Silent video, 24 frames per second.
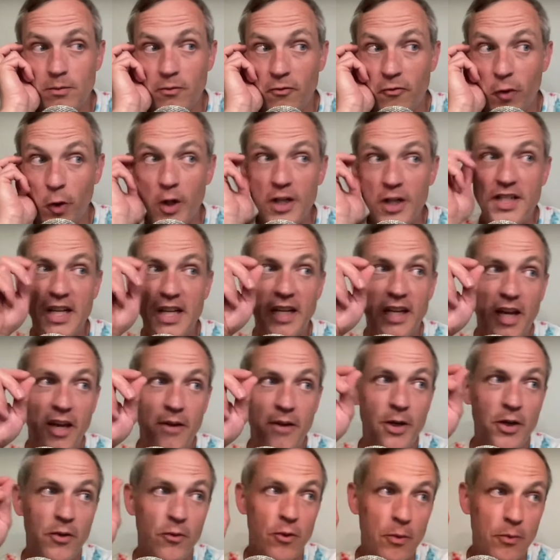Voytik
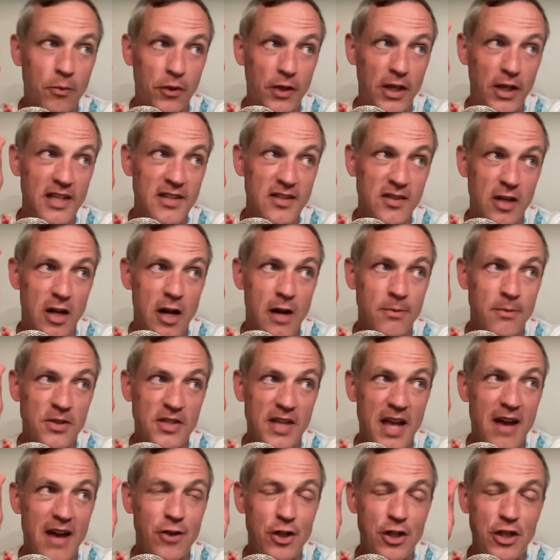came in and replaced Tom
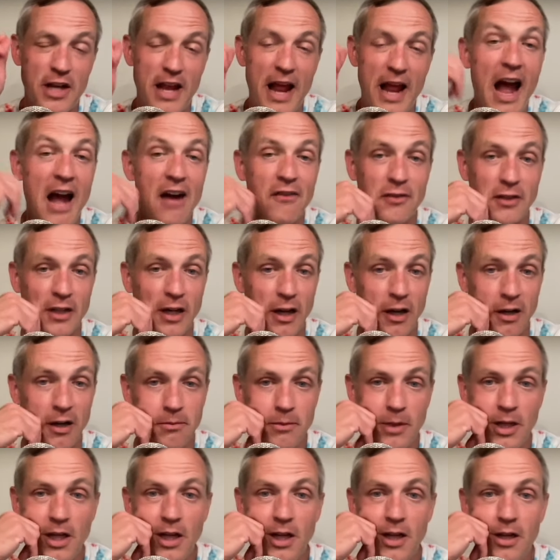Savage at halftime
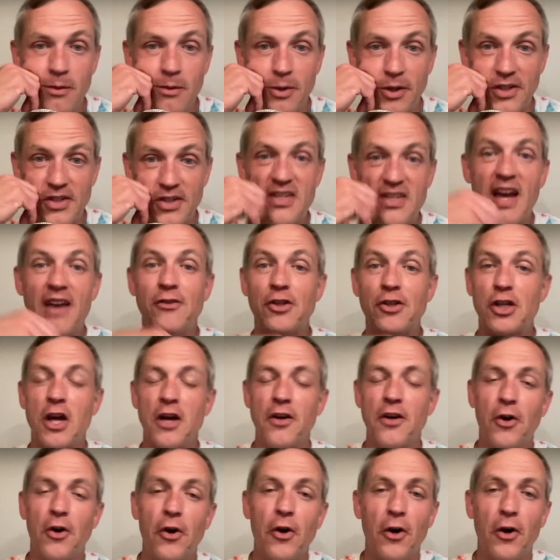because Savage
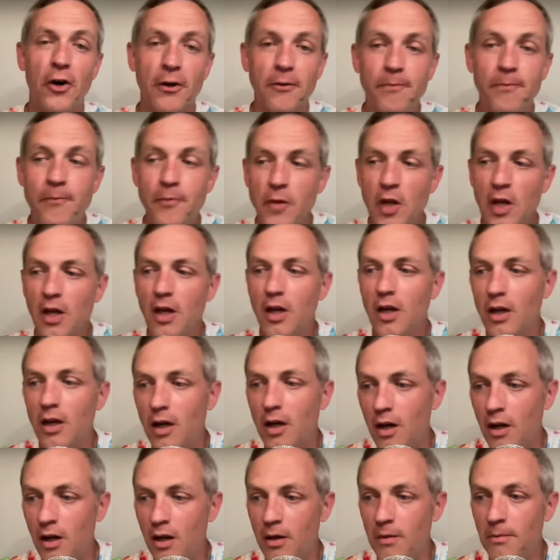got hurt.
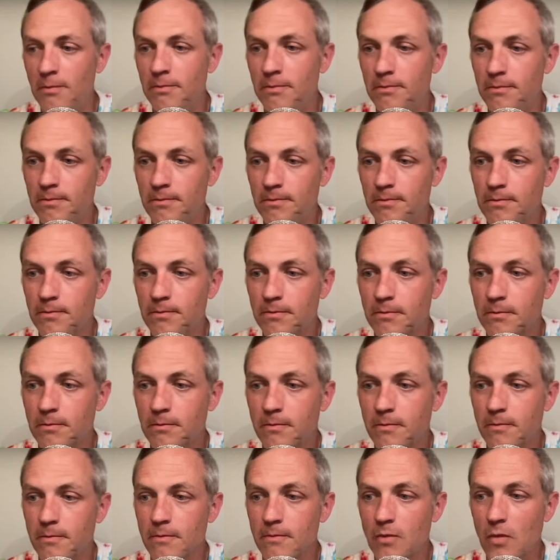Um,
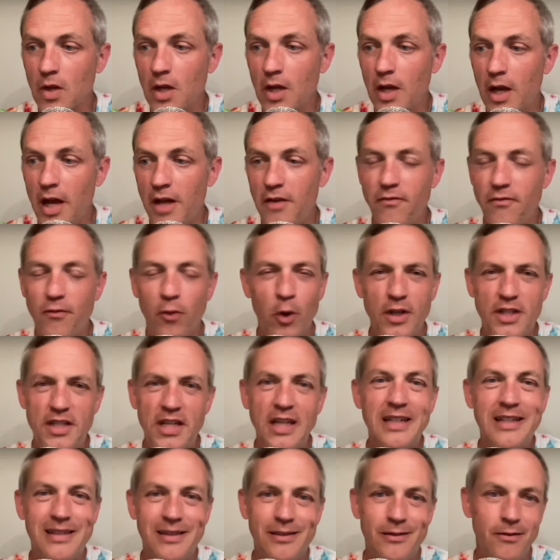and
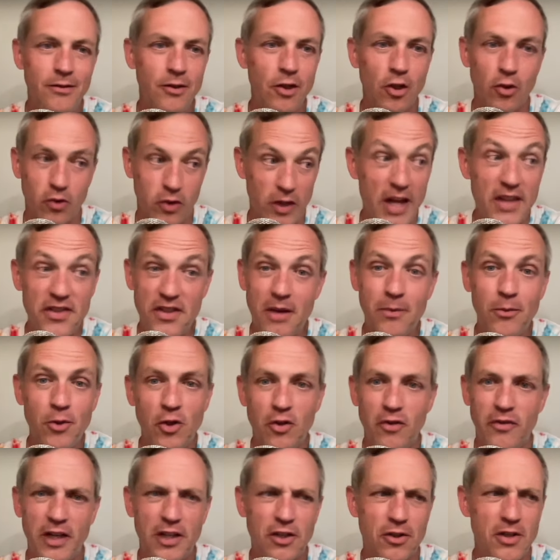Voytik, you know, led them
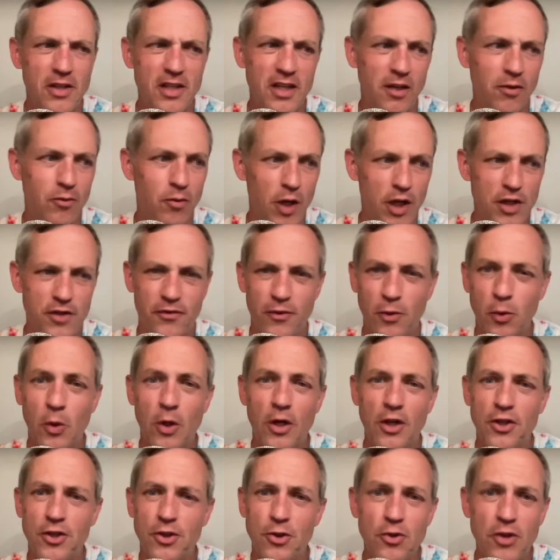to a victory. I think he rushed for
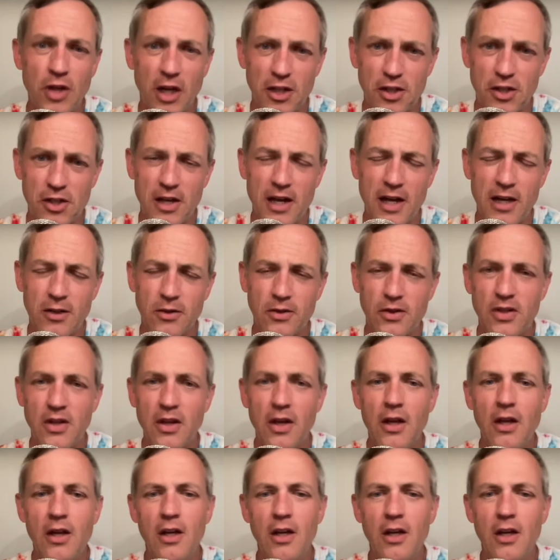one or two touchdowns,